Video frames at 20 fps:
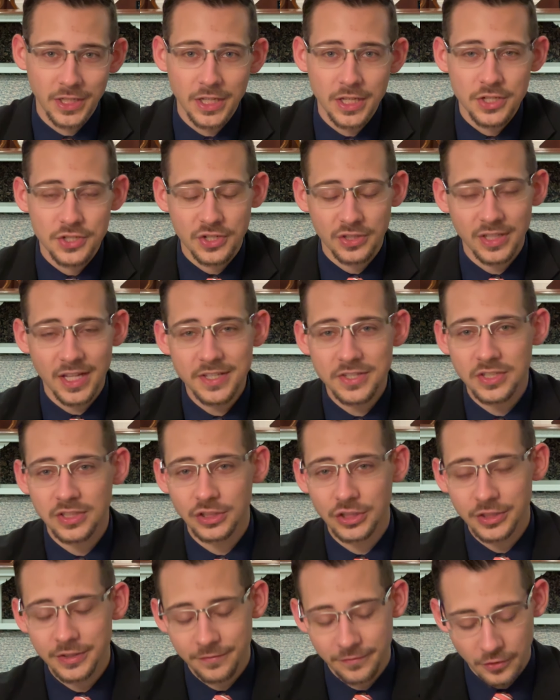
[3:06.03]
So let's
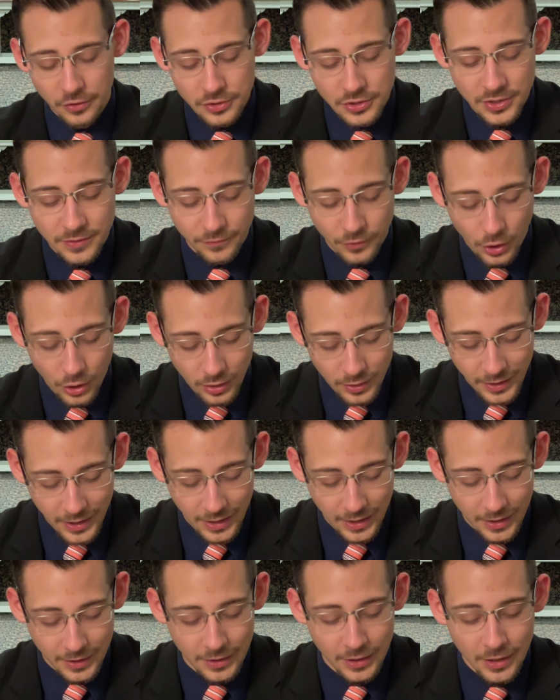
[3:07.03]
look, first of all,
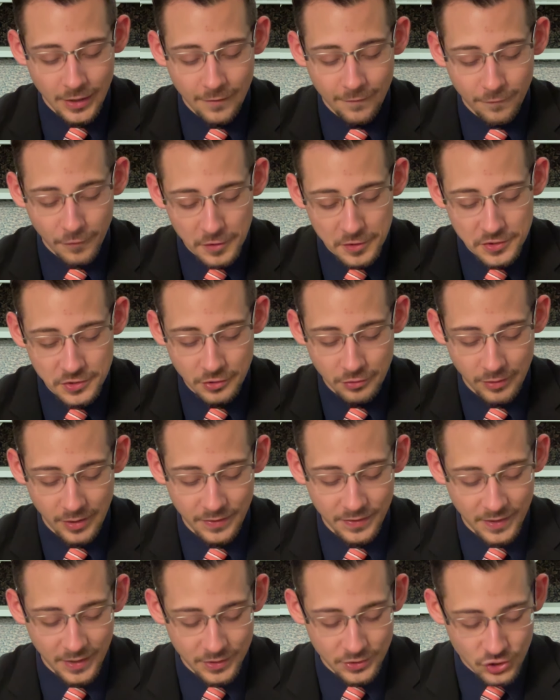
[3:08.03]
in 1
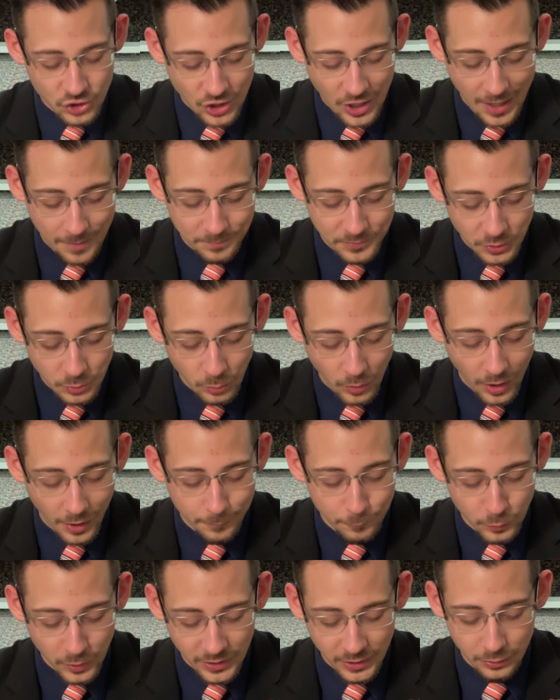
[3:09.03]
Corinthians chapter
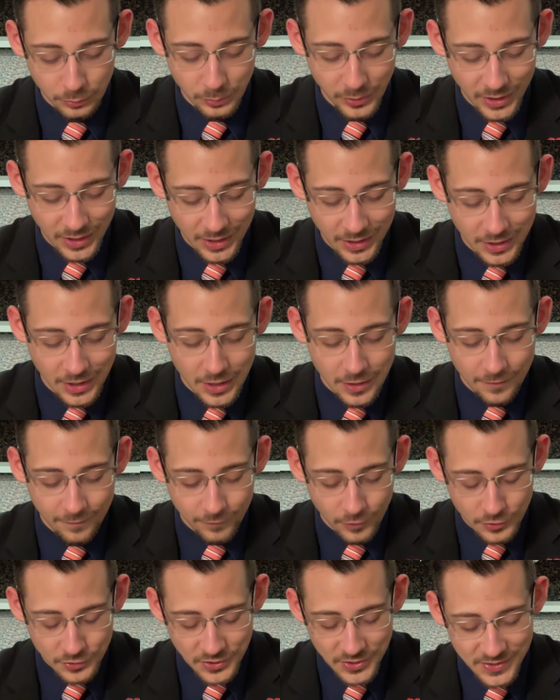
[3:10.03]
1. We're going to read
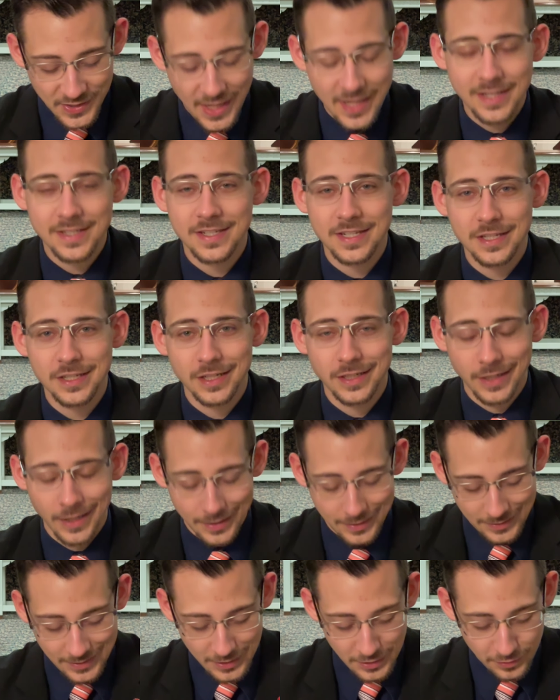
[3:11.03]
verses 18 and
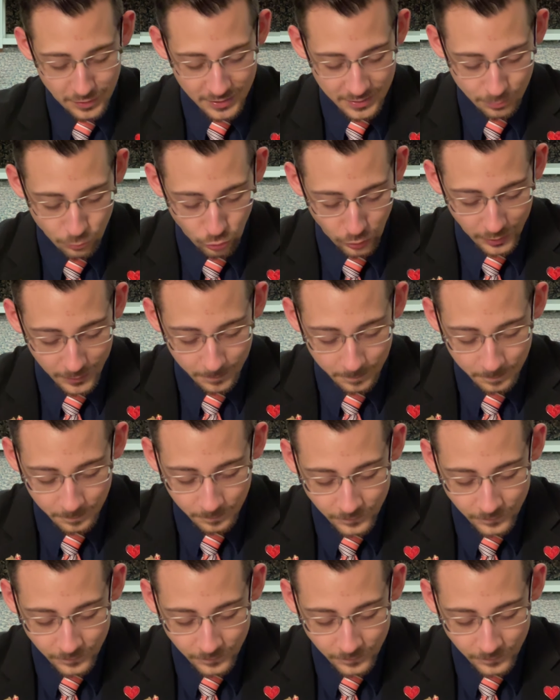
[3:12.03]
19 this morning.